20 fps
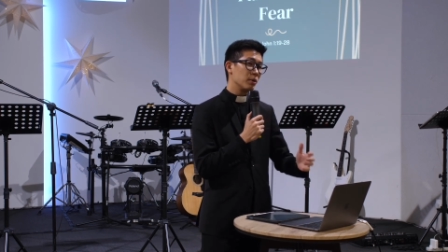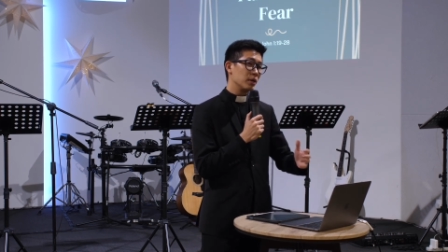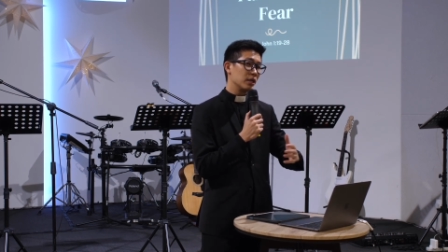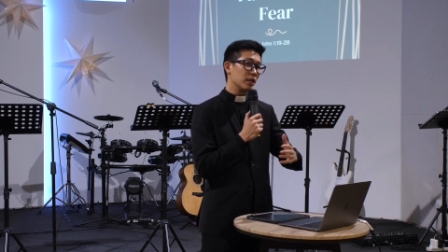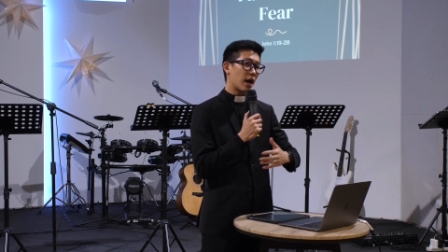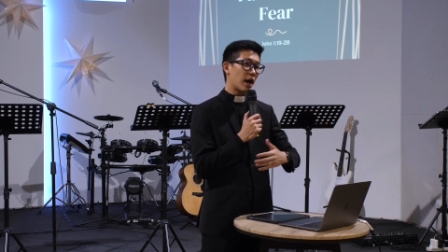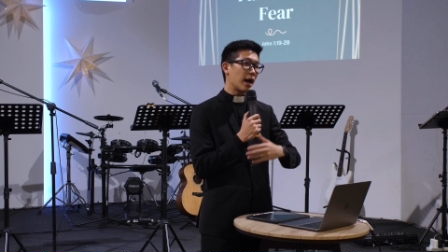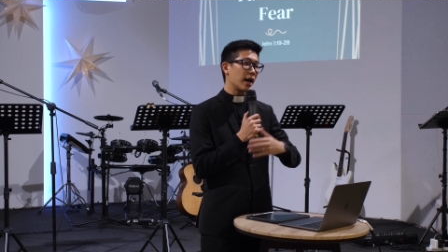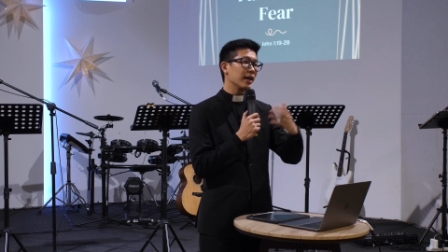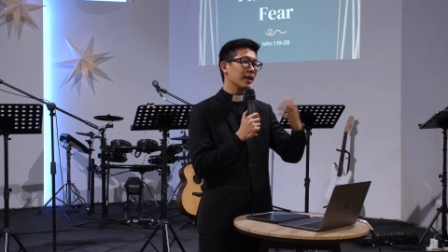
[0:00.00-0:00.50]
been
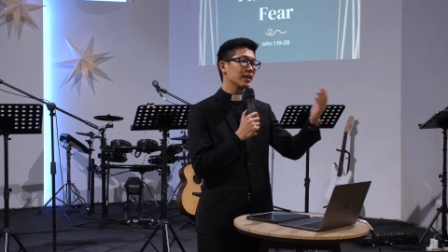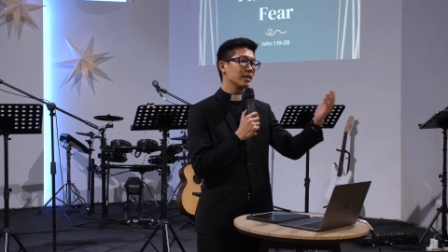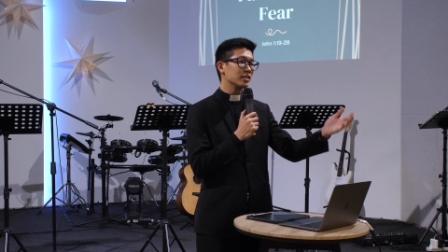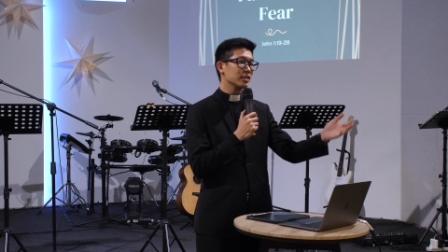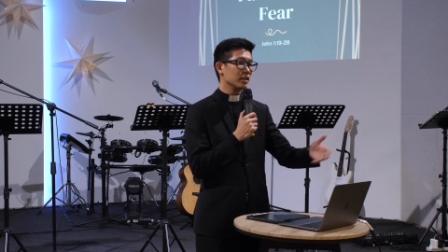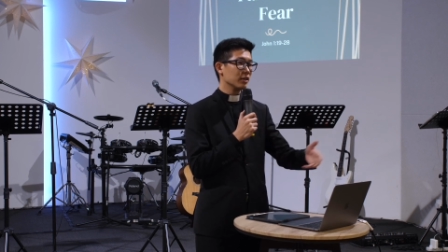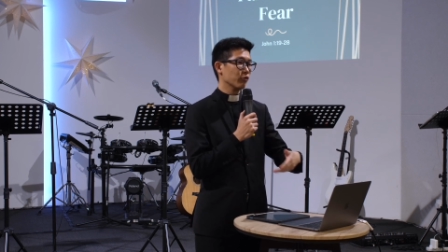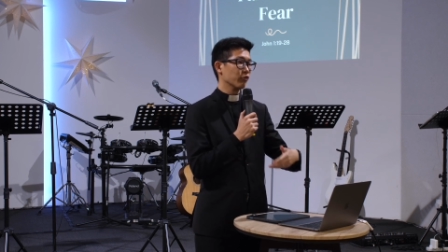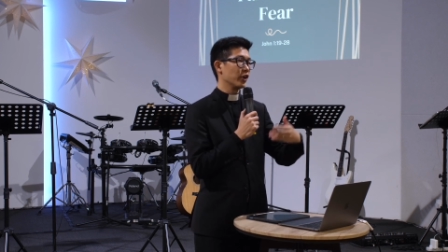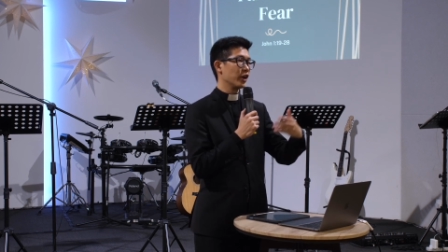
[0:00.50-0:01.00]

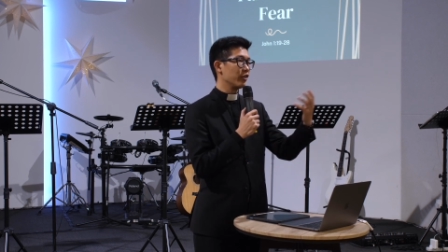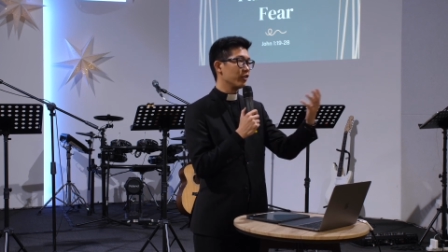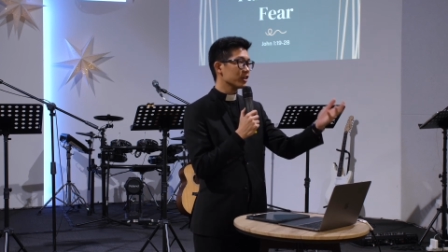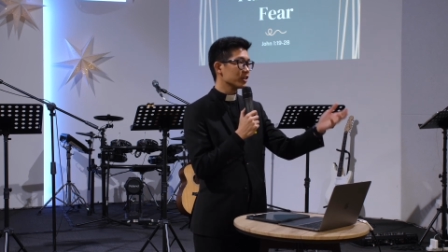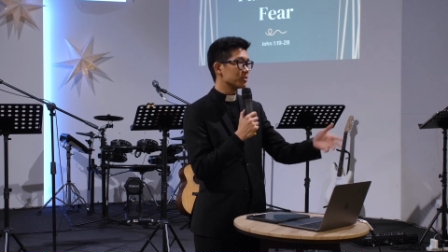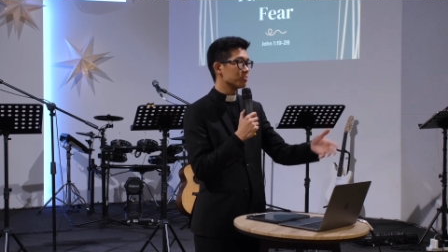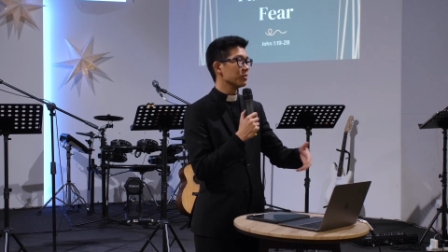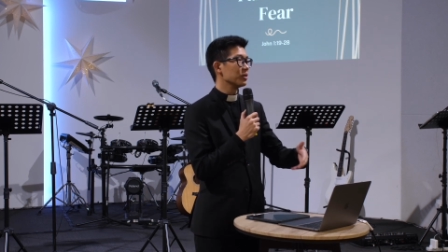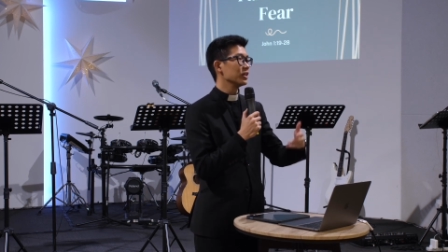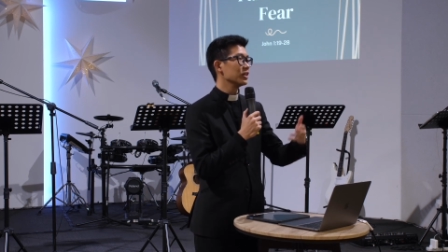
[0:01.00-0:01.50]
highlighting
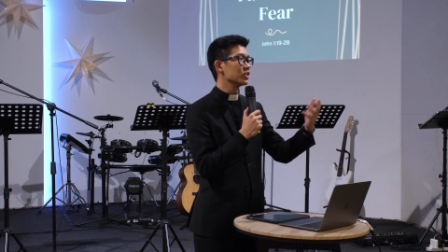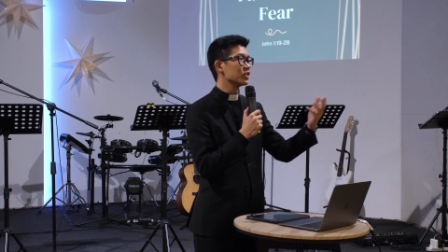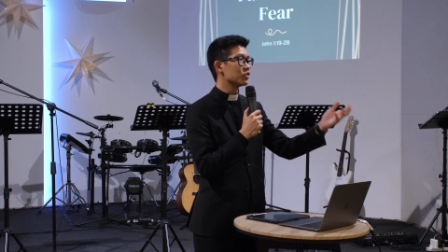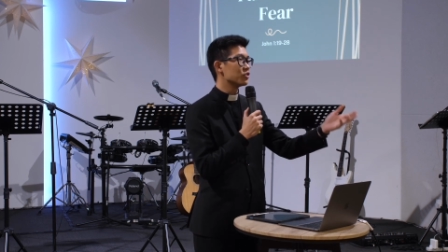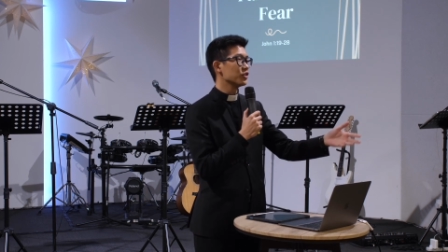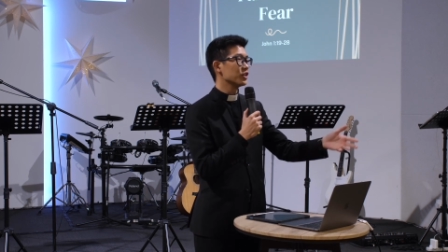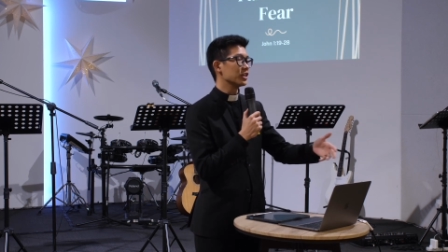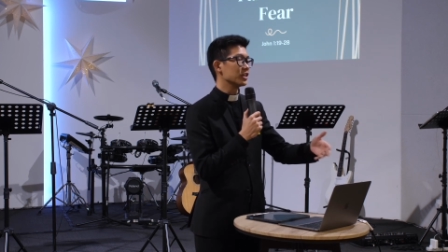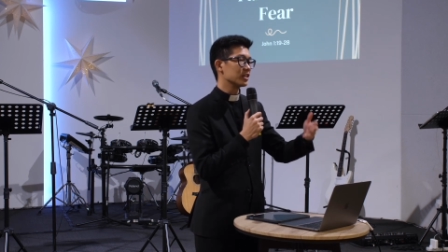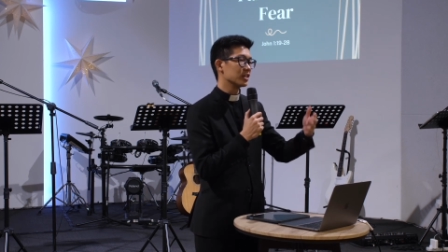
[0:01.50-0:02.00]
various
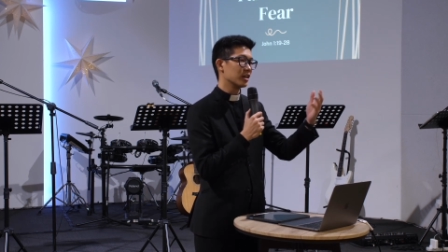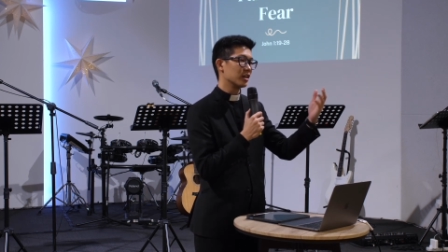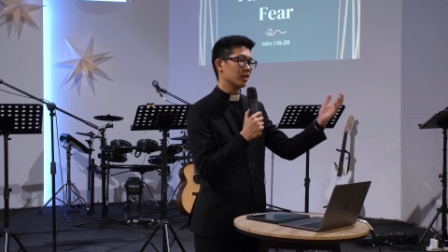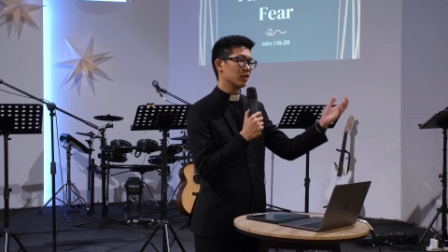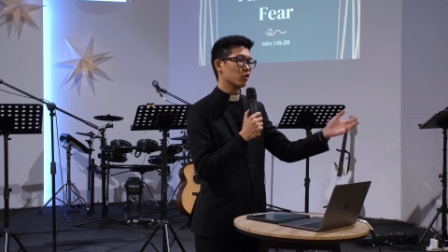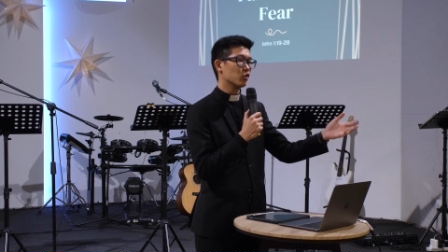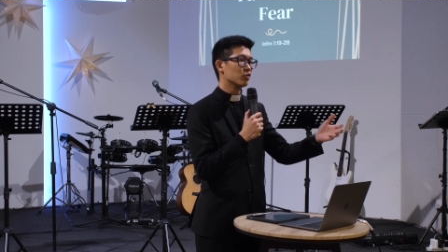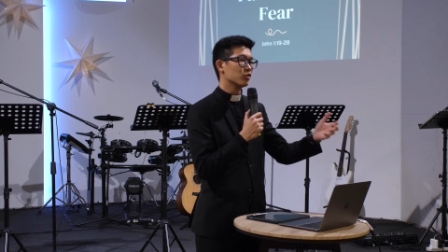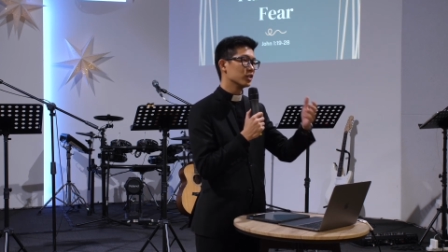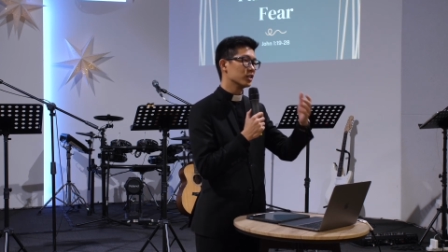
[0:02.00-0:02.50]
ministries
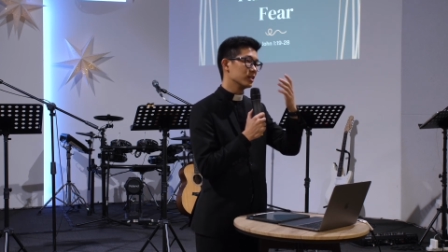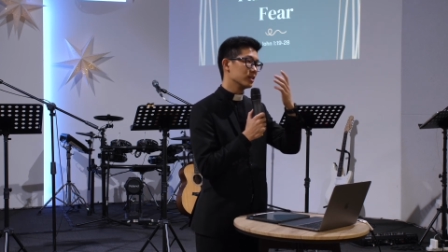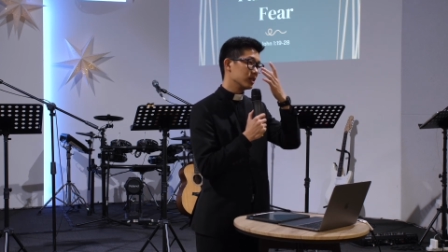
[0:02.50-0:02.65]
over